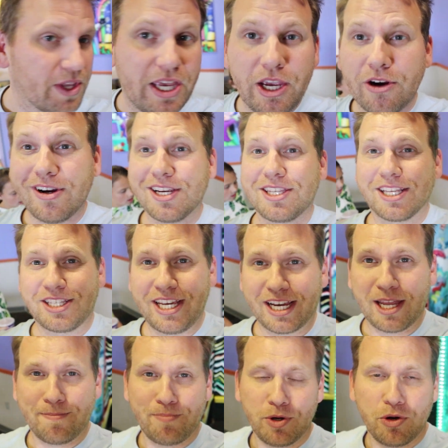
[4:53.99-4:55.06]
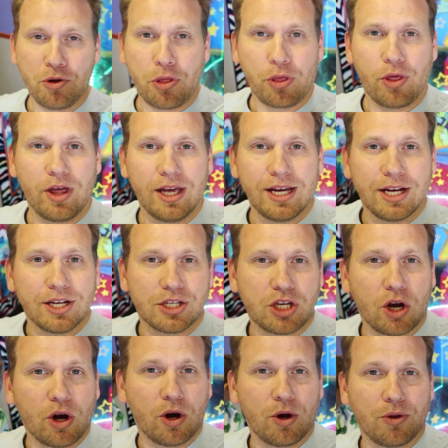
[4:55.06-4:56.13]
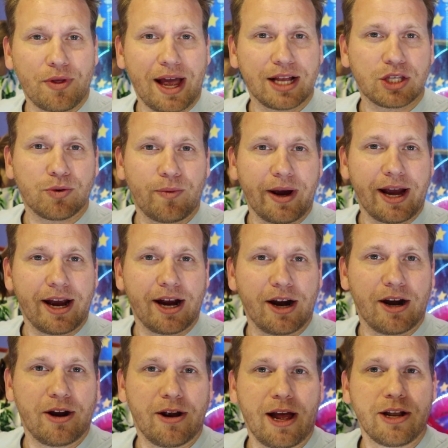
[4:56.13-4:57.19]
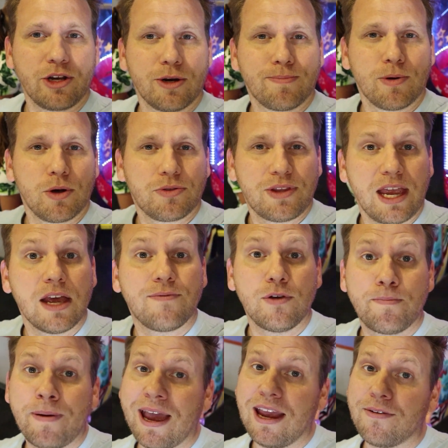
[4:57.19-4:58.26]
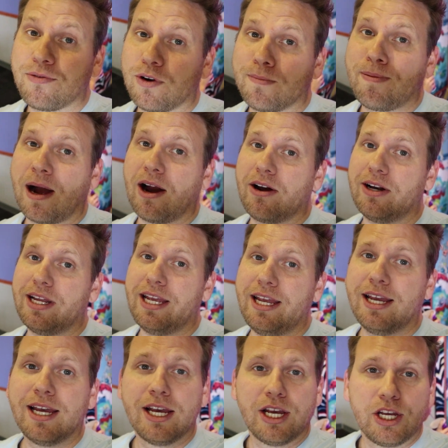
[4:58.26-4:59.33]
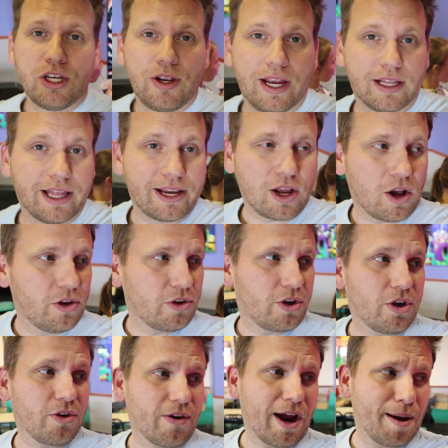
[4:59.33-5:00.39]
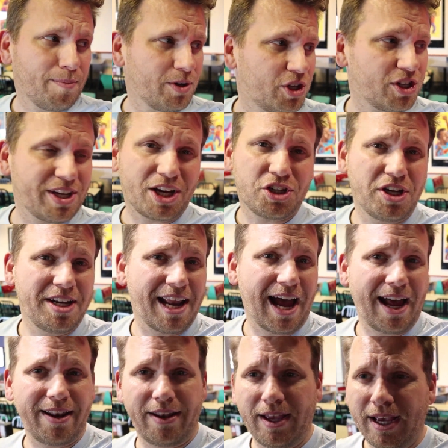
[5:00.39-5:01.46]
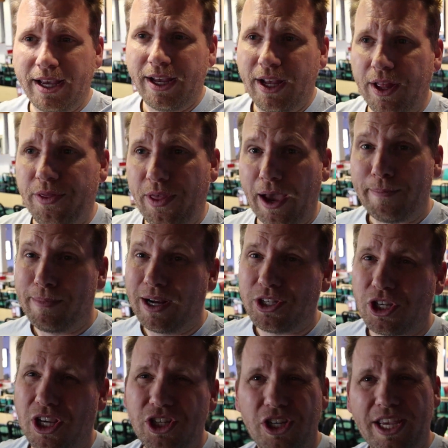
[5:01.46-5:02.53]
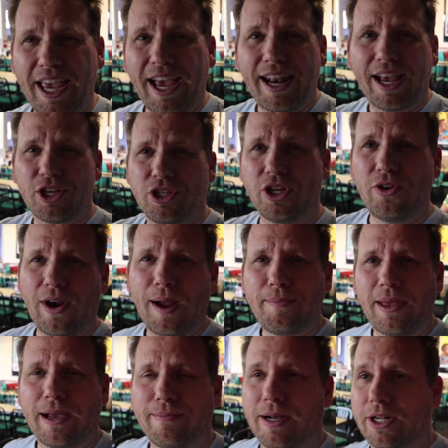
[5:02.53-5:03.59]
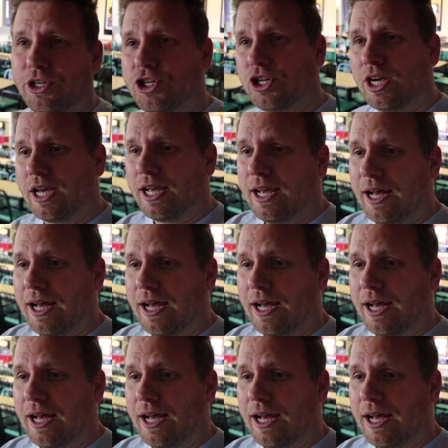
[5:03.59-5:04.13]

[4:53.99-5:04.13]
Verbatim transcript: Here is the ticket booth. So that's where on your birthday, if you pay for a party, you get like all you can grab, which is actually not that much because you can't actually grab that much.